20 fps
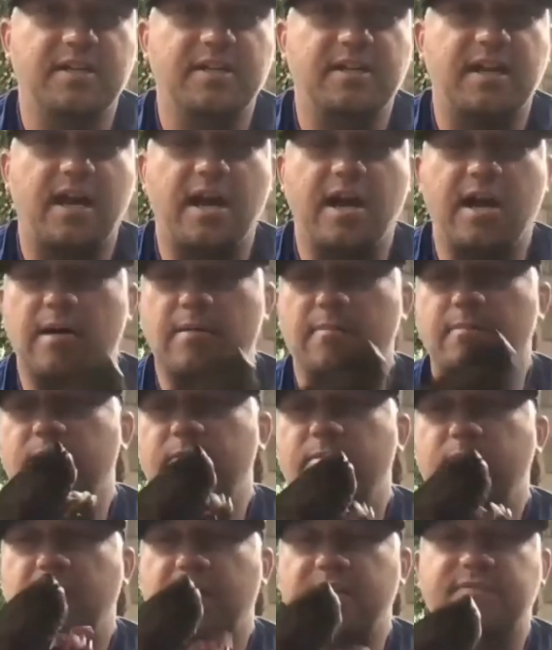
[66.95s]

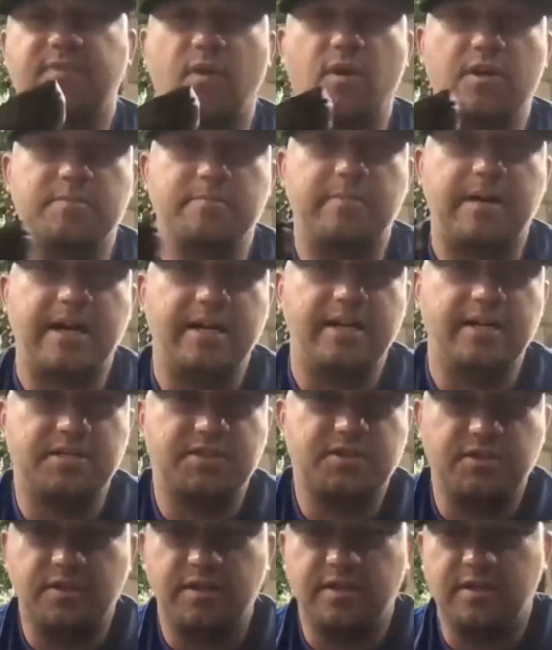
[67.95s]
As far as my
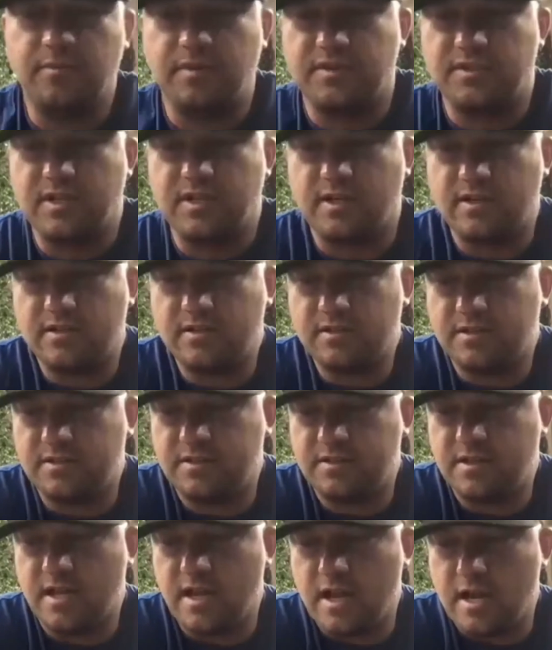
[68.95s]
history with
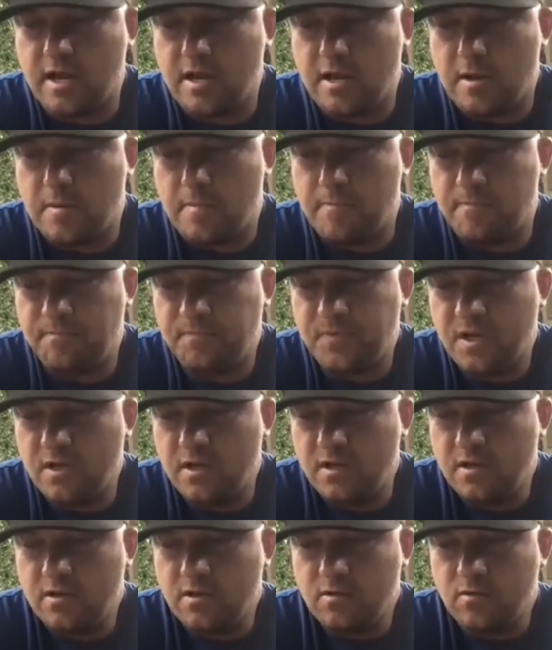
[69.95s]
dogs,
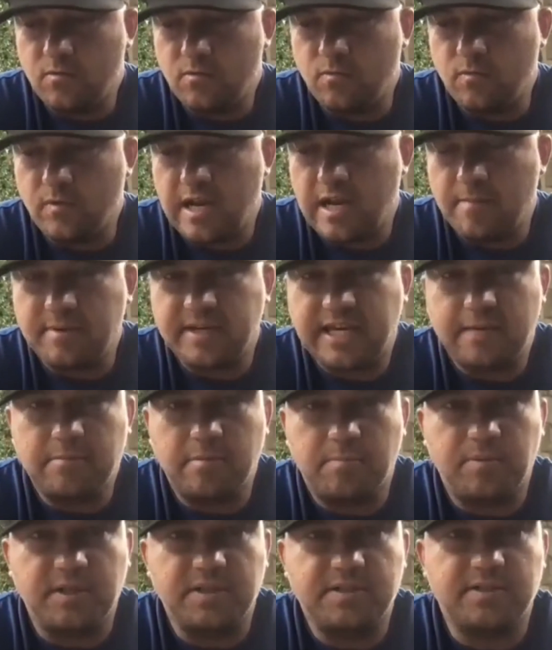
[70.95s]
when I became a
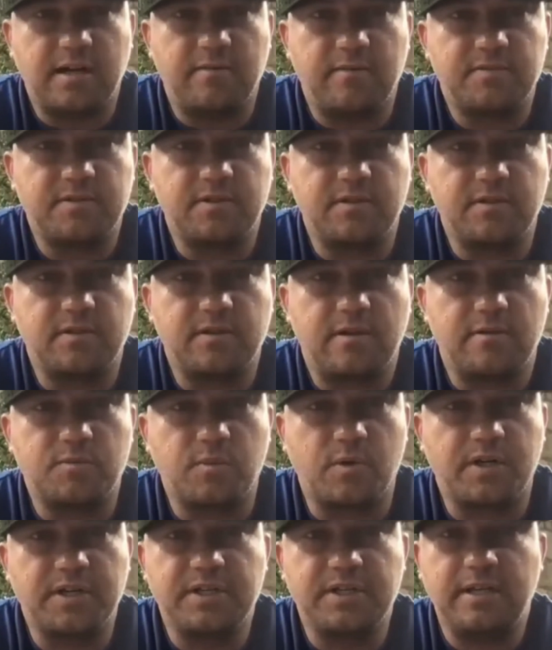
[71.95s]
police officer, I was
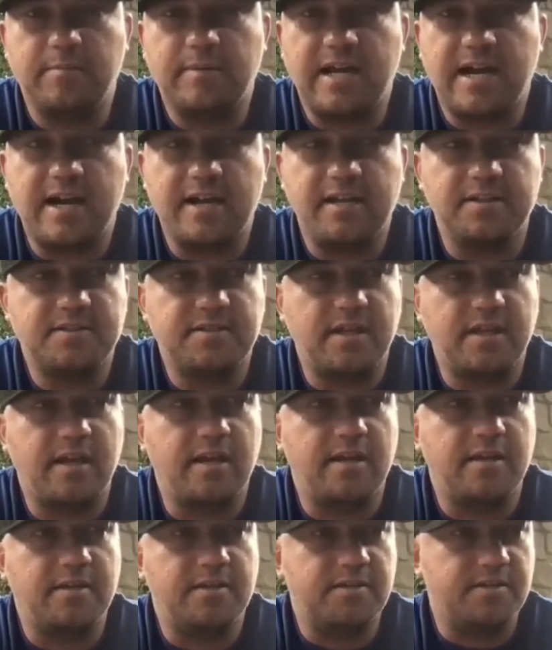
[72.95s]
working deep nights,
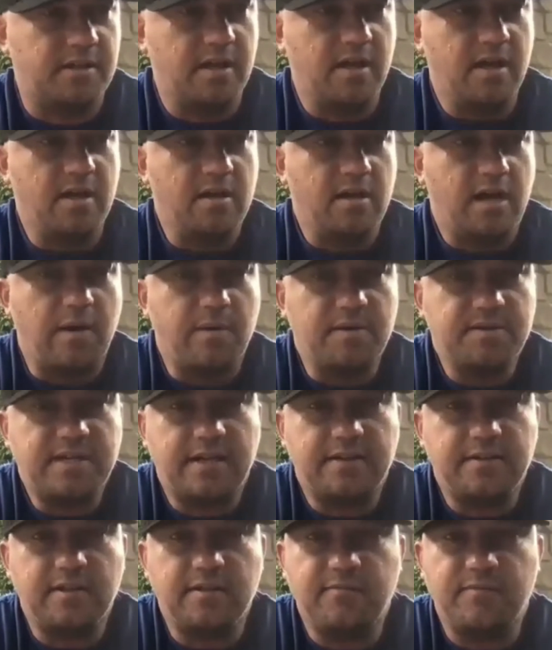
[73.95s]
and I always
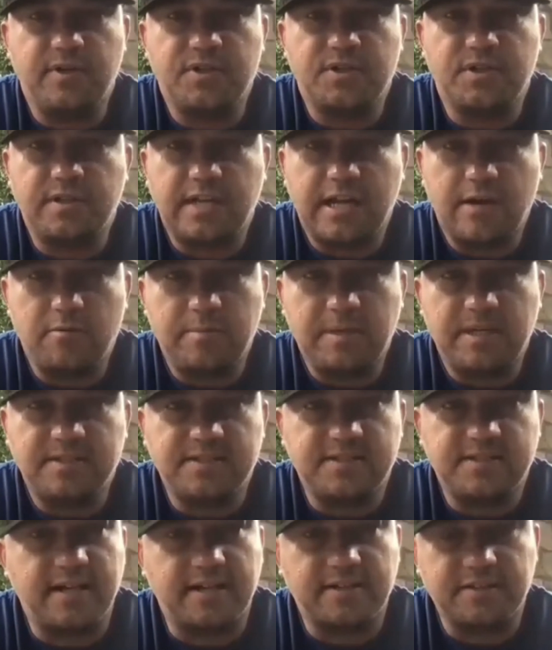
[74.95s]
had the envision that I would be a
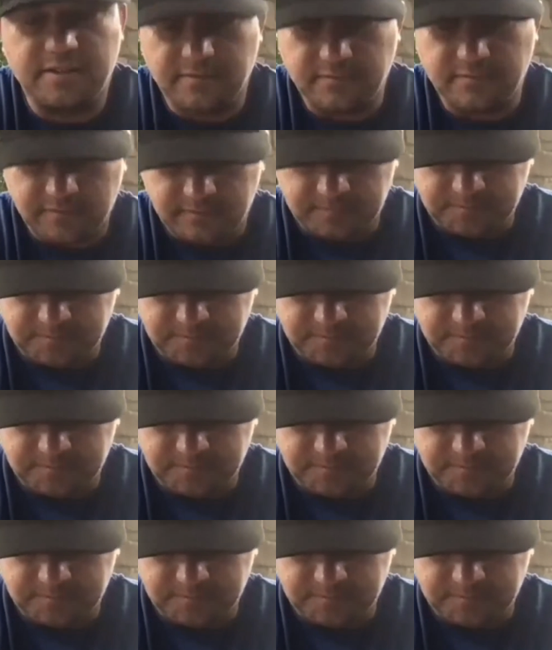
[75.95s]
detective.